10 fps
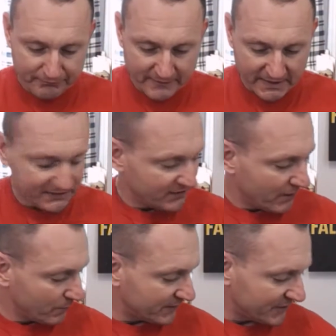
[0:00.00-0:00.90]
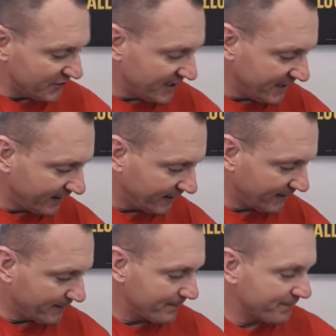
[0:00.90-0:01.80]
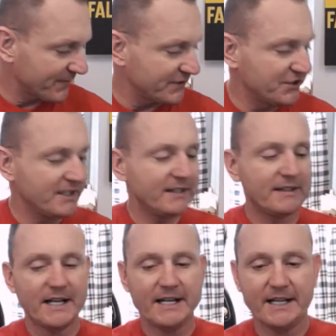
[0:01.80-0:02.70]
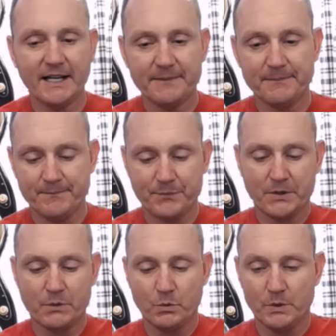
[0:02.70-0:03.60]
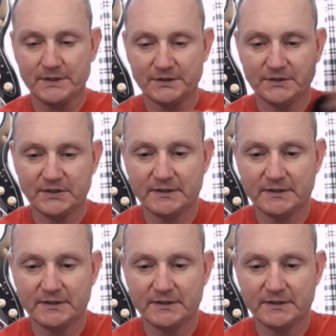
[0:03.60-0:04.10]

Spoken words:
let's start with the sheath. The sheath that I got was